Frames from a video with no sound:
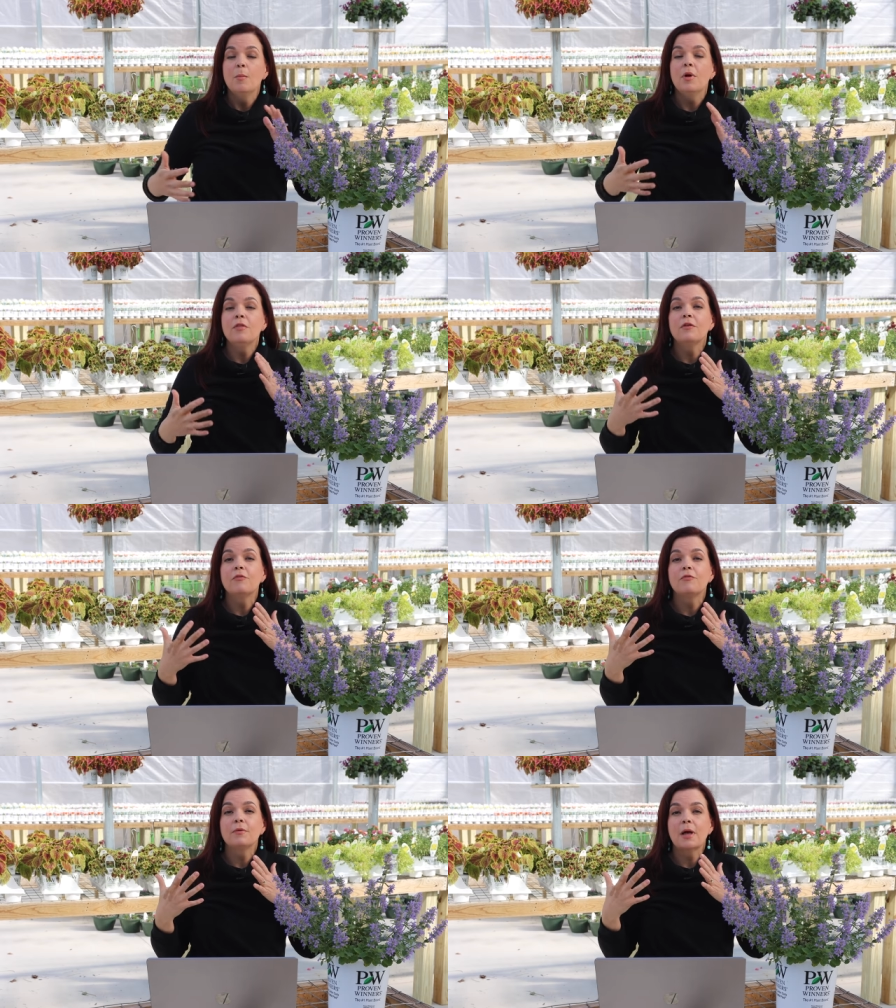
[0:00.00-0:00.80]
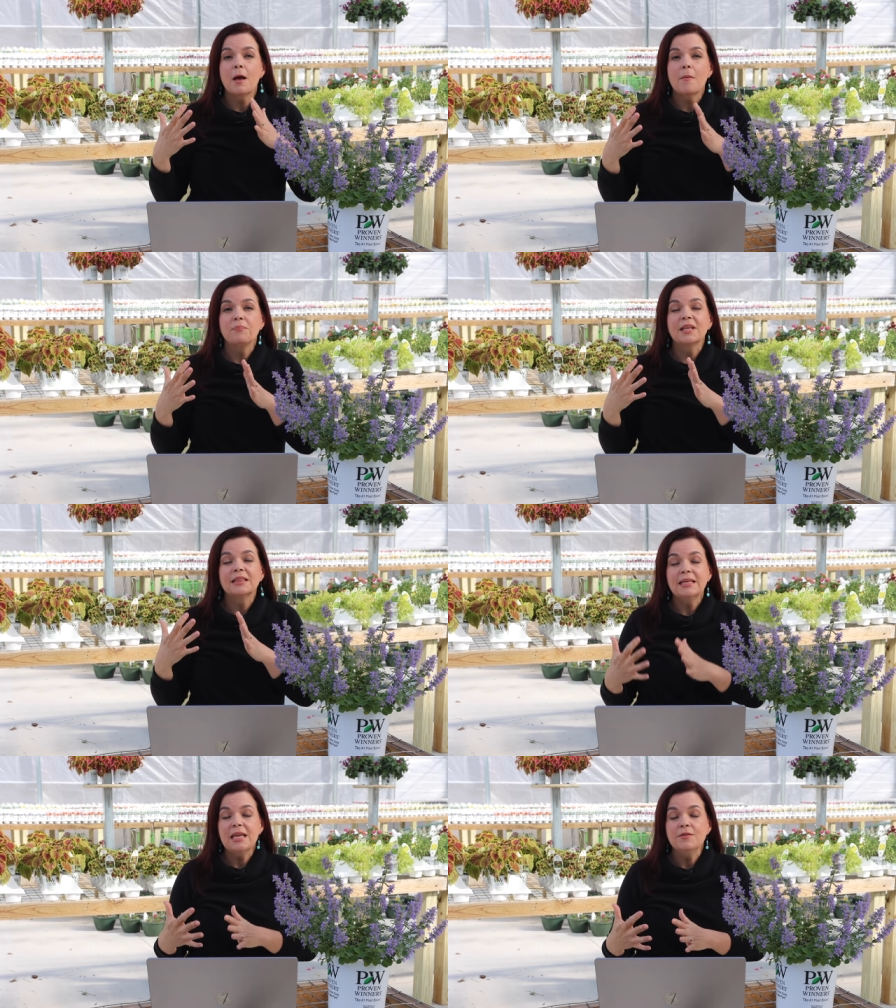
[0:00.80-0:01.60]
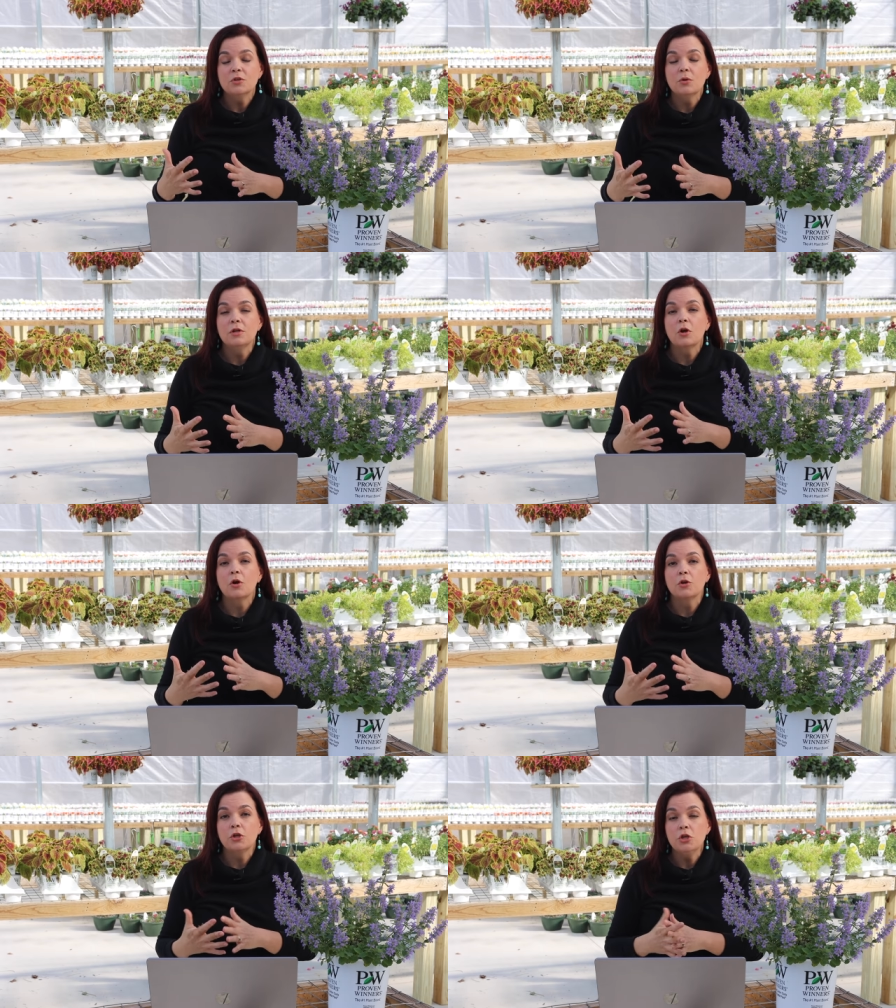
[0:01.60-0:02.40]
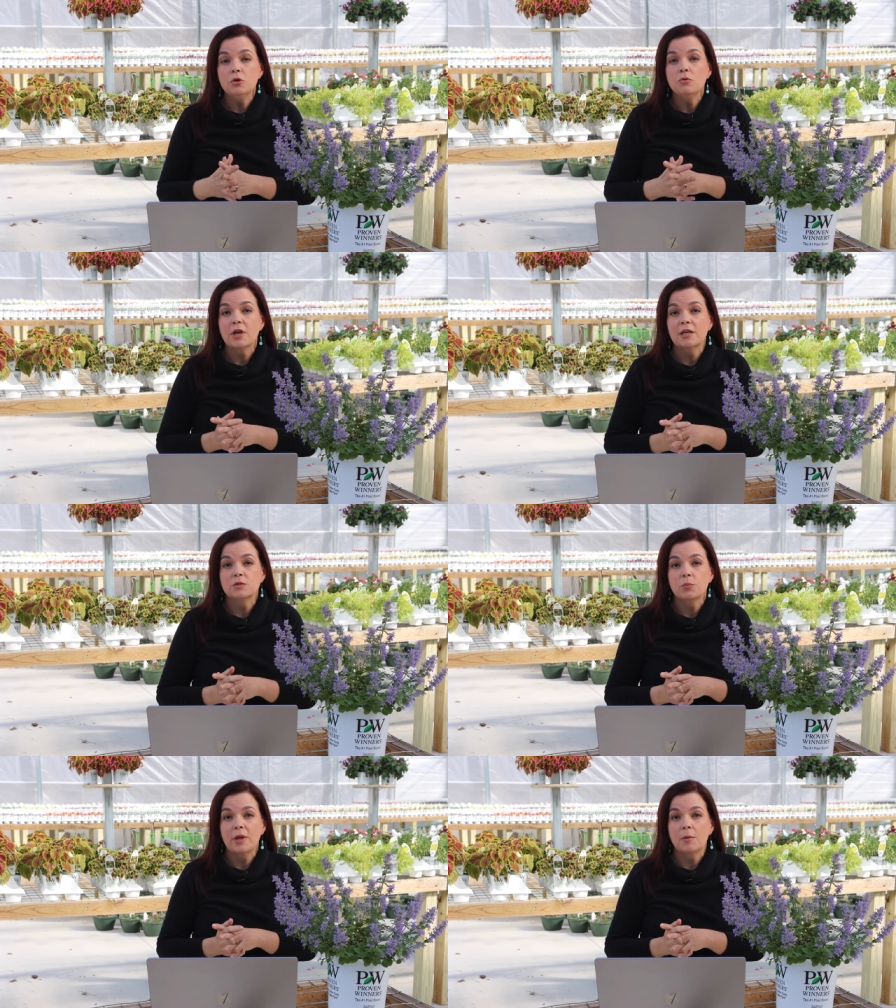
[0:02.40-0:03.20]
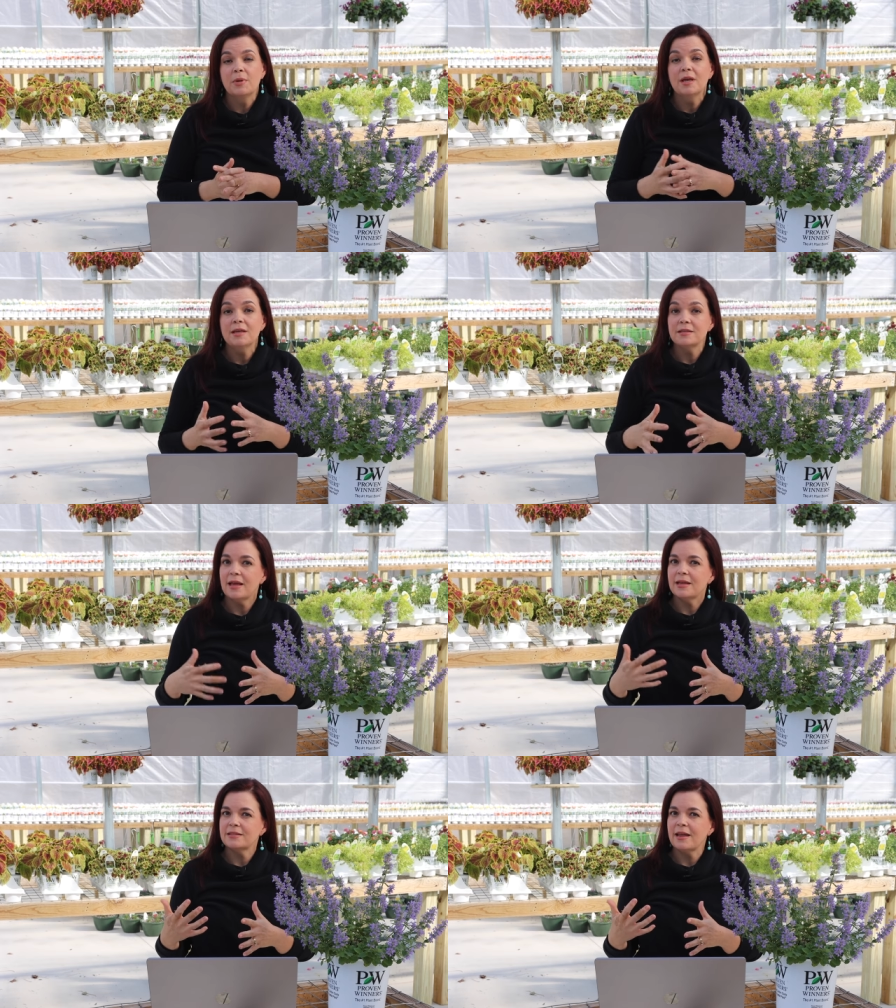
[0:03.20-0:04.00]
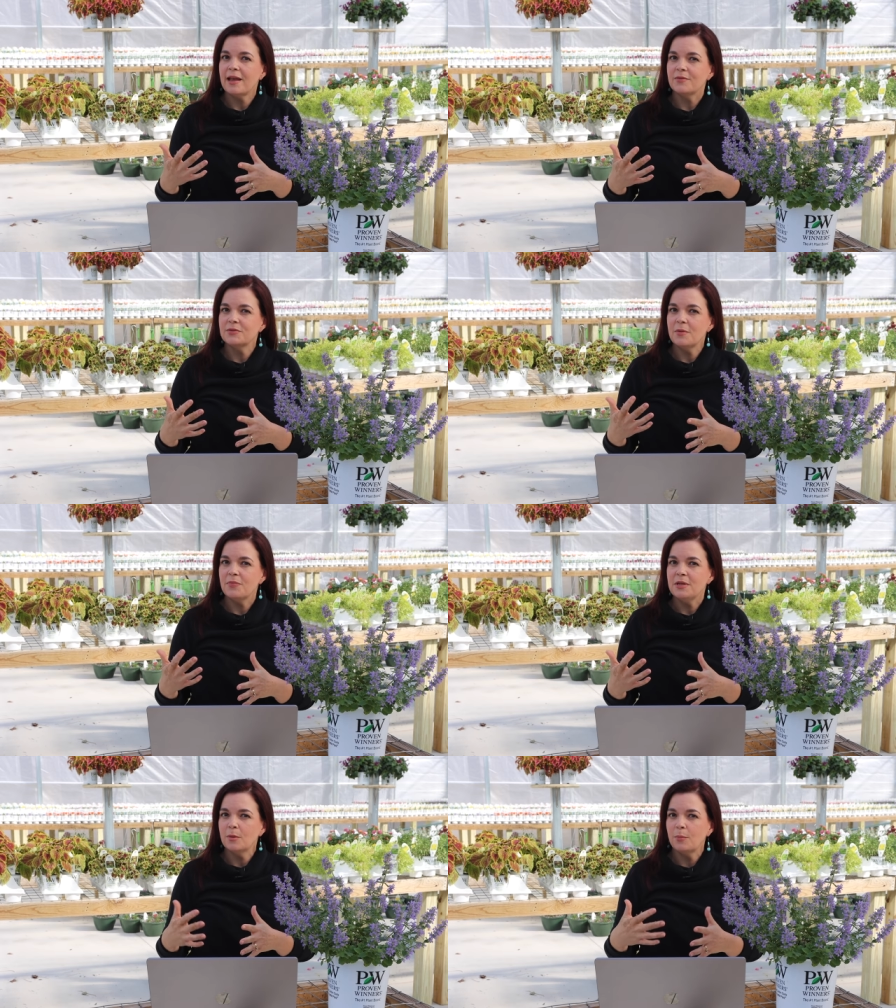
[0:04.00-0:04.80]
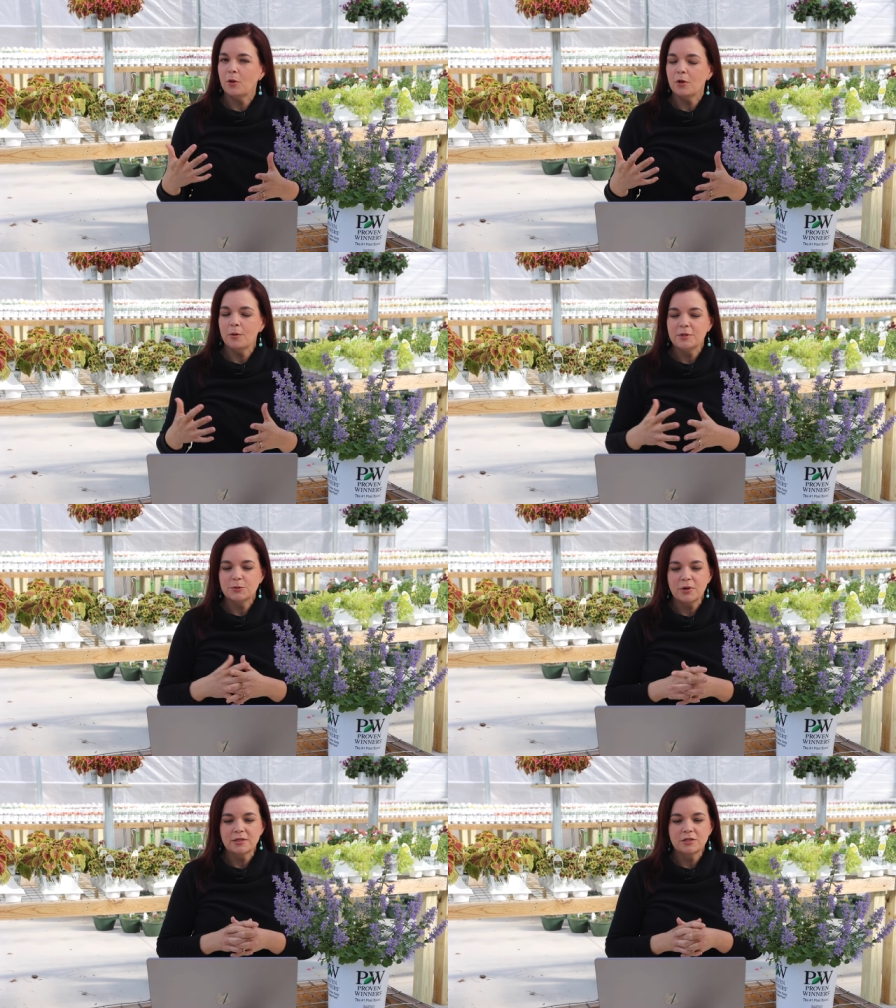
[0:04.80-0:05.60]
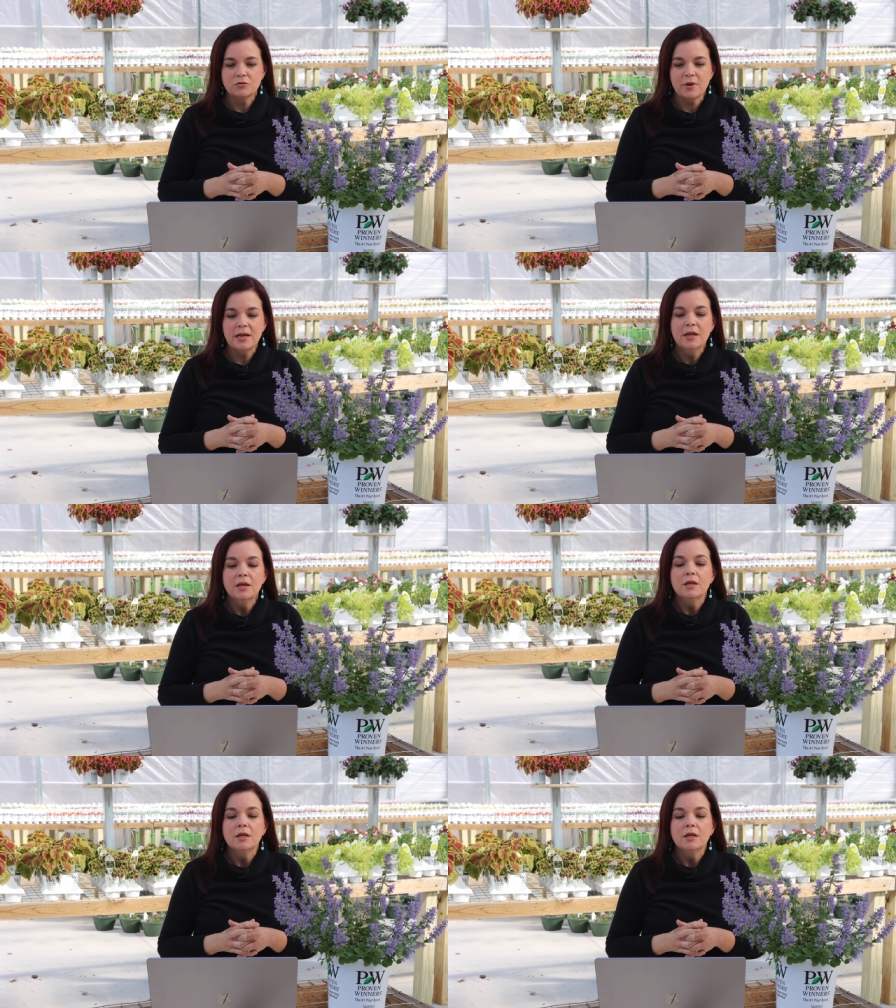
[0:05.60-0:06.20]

but the um, leaves on it are huge as well because it has to have something to bulk up this presence, right?